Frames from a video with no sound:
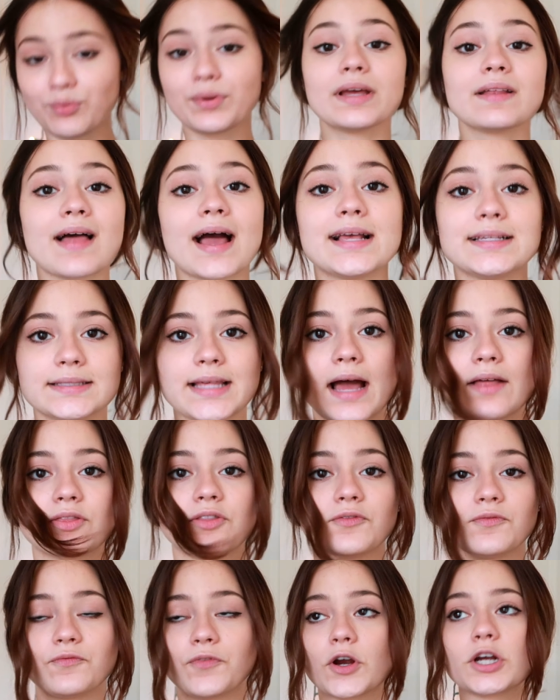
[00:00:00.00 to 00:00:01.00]
realized that
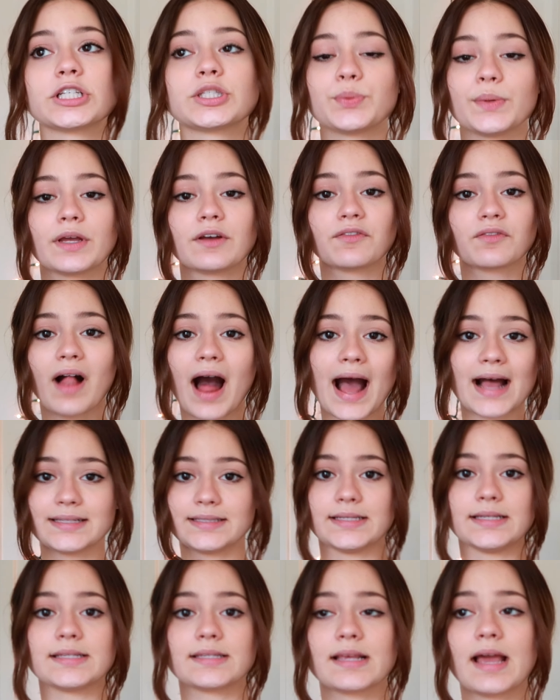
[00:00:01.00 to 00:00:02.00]
the first week of
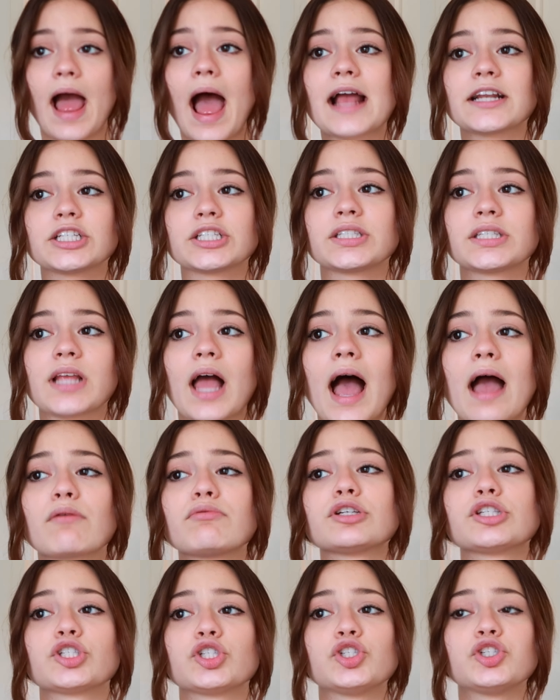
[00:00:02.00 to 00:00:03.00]
classes, I
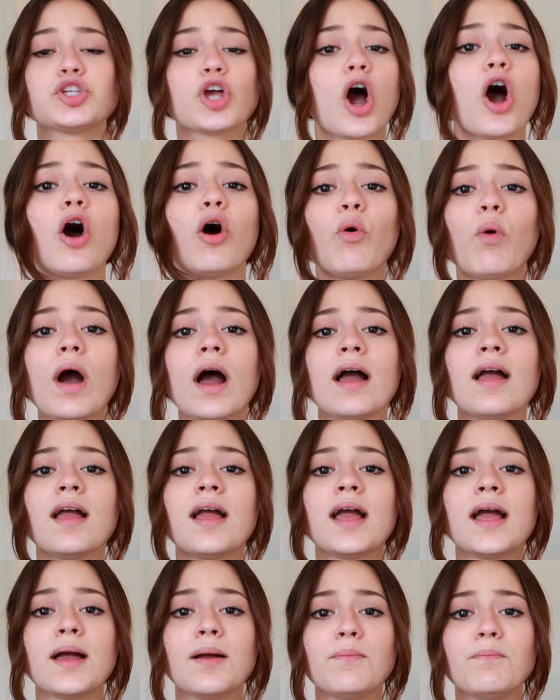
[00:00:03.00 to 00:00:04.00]
was so
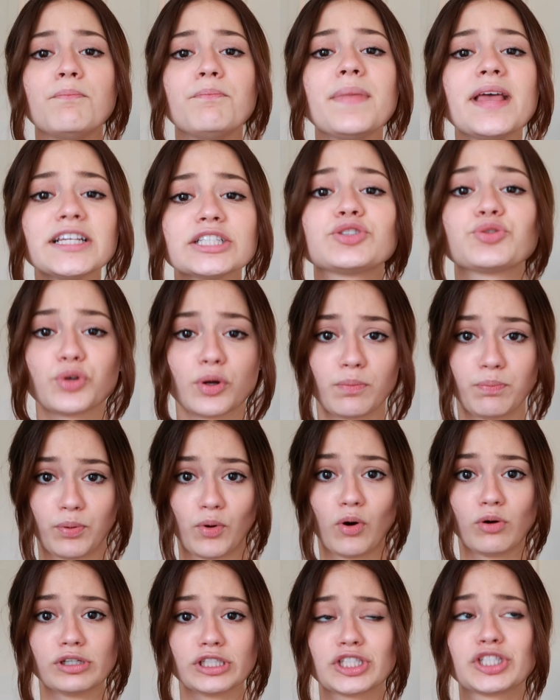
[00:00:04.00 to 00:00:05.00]

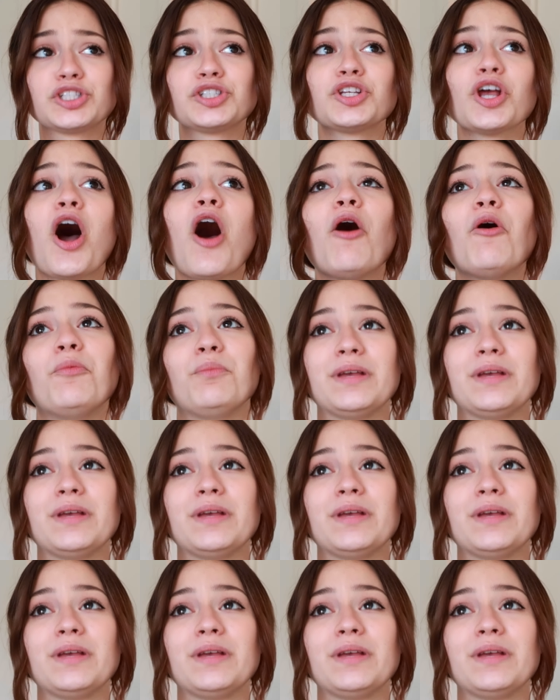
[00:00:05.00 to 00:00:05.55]
miserable, so